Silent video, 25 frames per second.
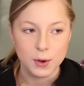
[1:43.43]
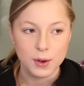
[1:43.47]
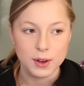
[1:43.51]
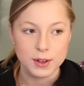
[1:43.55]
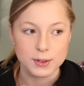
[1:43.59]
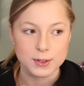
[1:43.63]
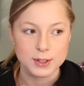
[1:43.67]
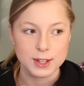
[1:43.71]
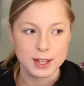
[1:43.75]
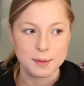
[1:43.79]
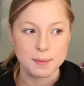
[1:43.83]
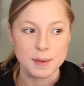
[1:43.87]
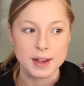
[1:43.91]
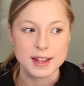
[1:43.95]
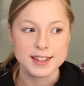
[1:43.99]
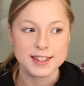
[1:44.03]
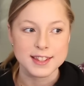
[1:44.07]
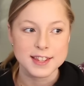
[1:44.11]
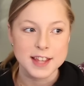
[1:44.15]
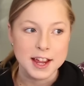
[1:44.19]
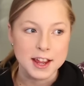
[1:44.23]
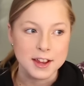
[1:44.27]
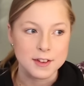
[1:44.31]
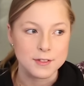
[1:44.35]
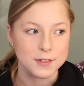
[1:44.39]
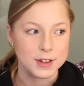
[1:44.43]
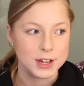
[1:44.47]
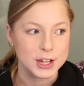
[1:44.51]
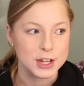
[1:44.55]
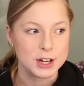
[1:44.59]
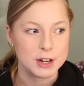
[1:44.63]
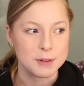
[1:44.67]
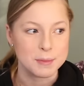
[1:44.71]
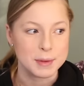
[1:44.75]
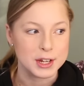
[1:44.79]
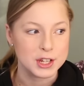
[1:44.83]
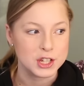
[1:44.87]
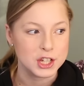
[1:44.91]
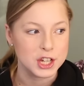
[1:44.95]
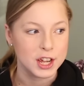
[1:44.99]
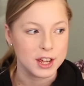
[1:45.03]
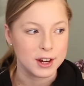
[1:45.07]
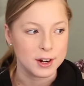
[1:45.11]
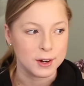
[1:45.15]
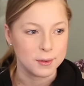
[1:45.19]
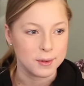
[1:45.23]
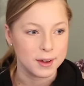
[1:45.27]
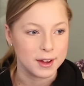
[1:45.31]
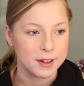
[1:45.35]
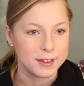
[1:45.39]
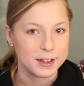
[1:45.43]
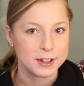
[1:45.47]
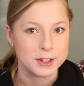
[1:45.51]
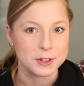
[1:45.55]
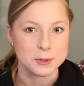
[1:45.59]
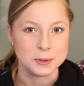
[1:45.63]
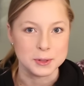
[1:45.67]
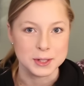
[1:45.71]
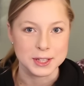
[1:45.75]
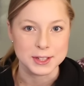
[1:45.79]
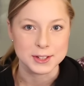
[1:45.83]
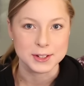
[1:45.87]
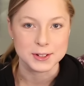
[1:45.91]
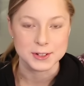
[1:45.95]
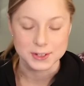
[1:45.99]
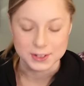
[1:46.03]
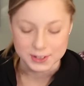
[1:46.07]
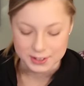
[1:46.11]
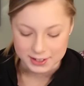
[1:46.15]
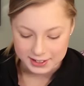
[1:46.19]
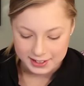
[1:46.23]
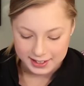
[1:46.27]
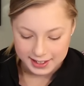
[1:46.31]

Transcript: It was like my second video on my channel. Wow, that's really cool.